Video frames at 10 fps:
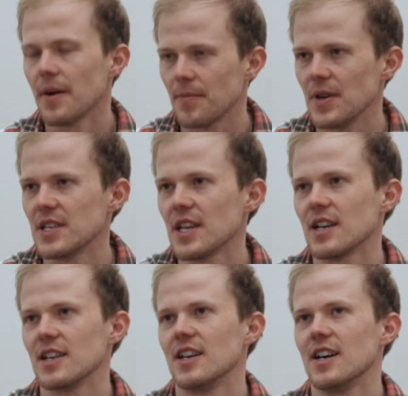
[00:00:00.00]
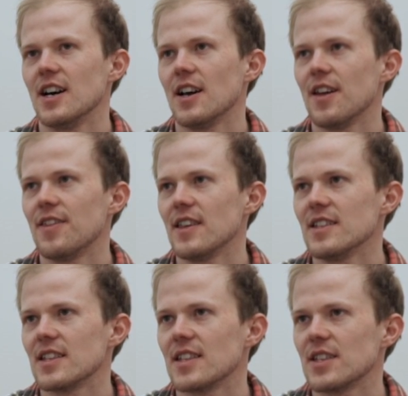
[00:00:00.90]
Yeah, exactly. I, I
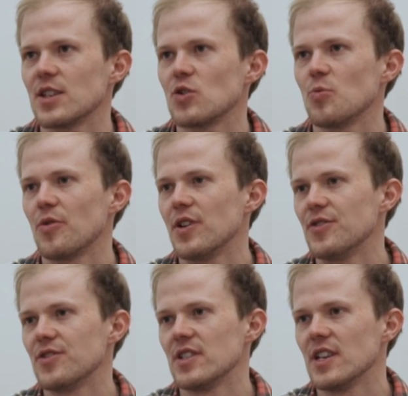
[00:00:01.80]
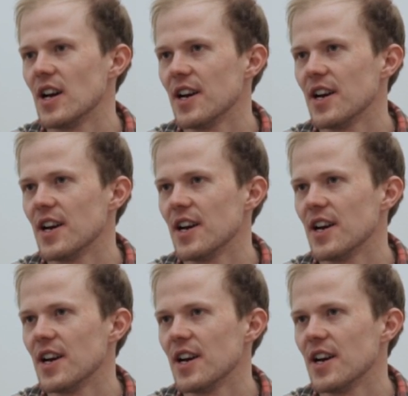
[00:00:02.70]
think that that's a super interesting.